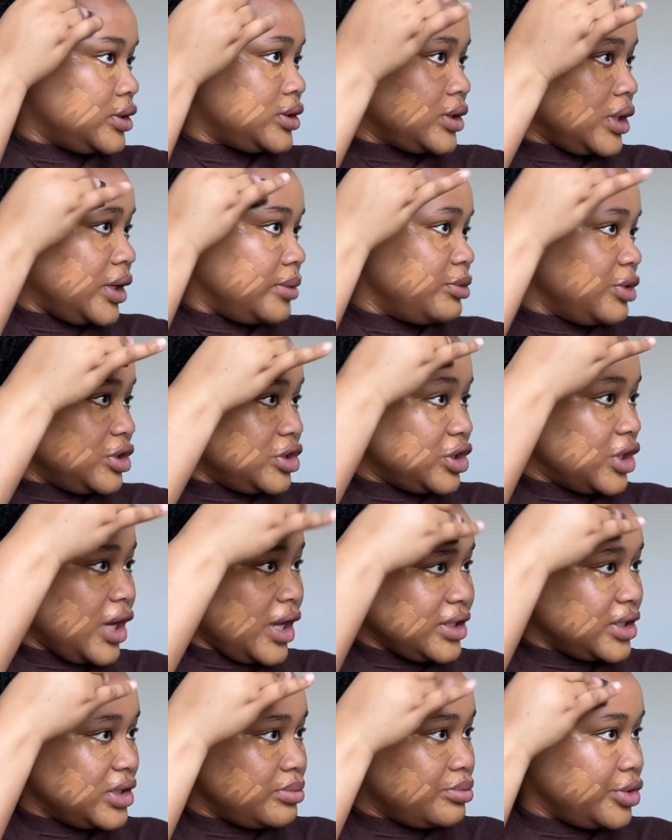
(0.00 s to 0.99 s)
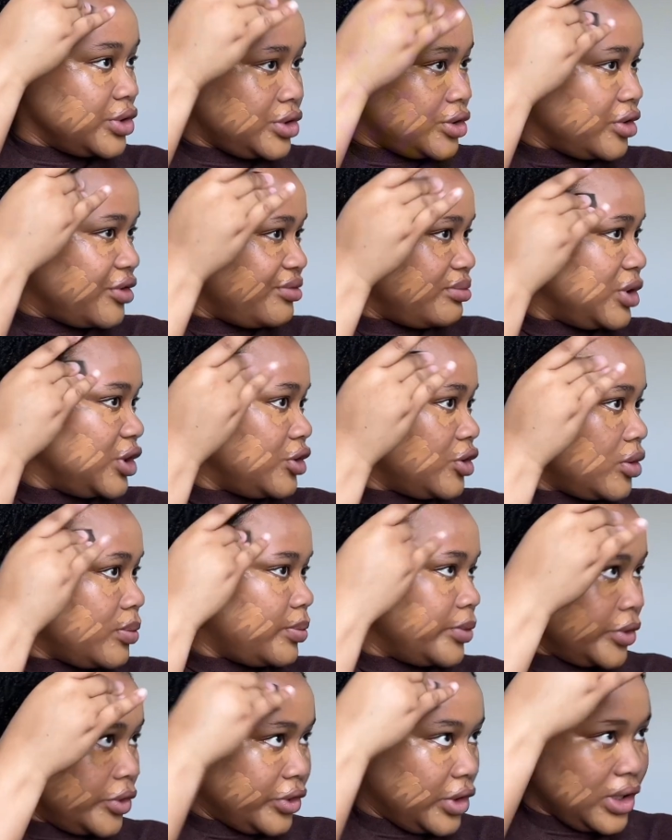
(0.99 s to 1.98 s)
I mean, she has a bit of makeup
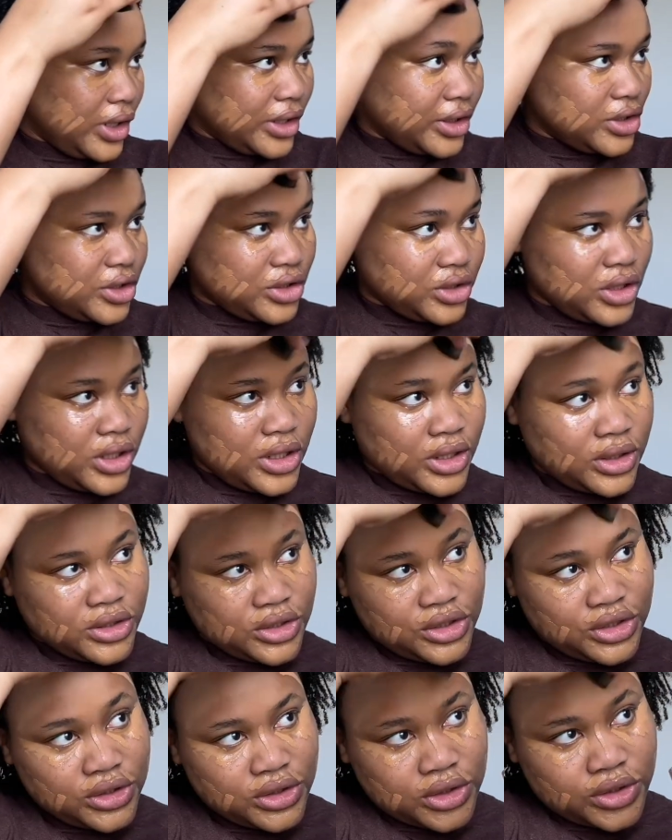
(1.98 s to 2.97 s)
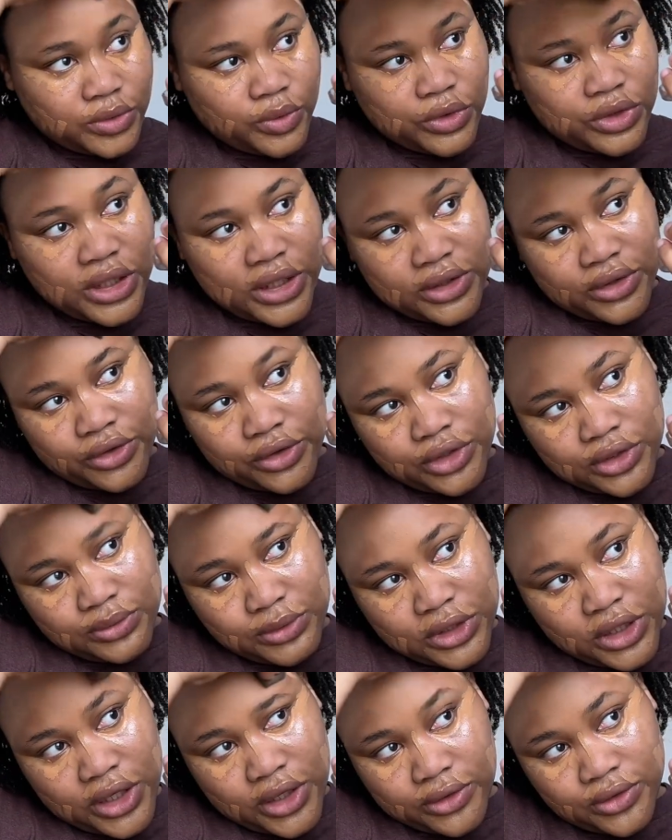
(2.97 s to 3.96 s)
knowledge, and she's the one that taught
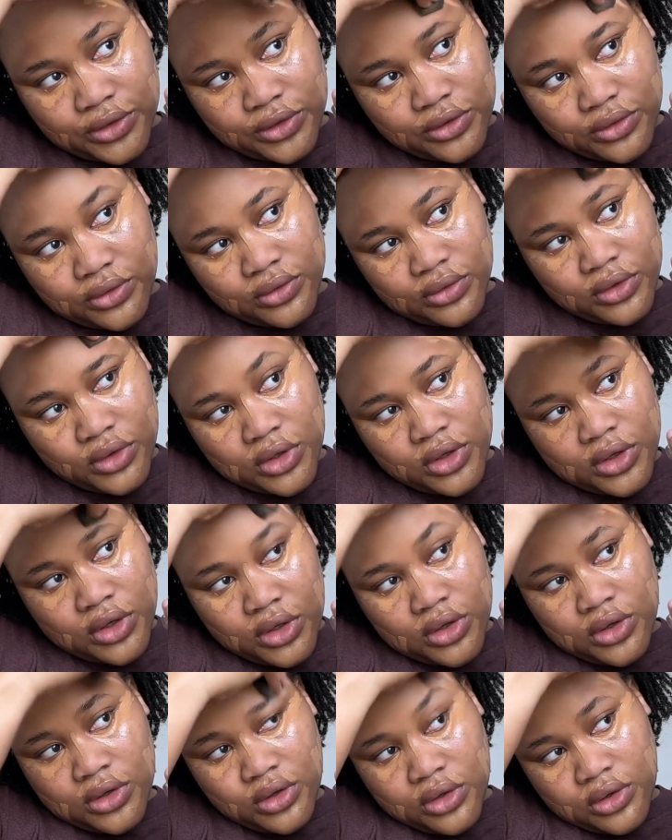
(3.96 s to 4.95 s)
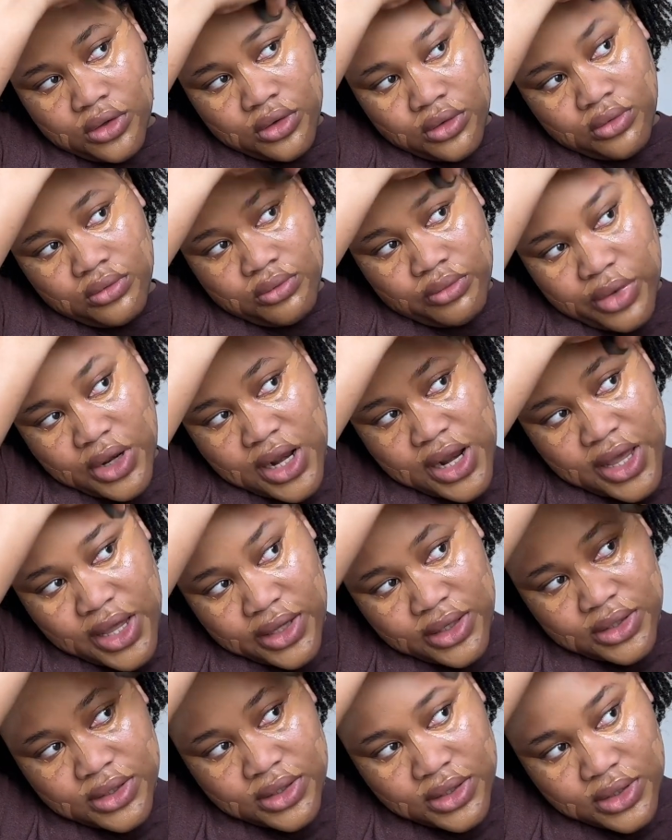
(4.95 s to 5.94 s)
me how to
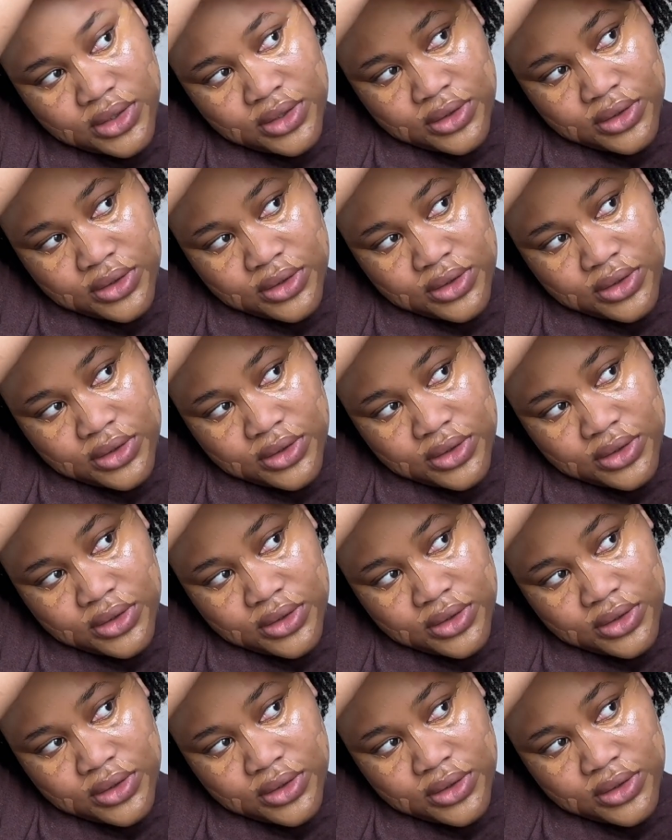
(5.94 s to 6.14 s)
blend.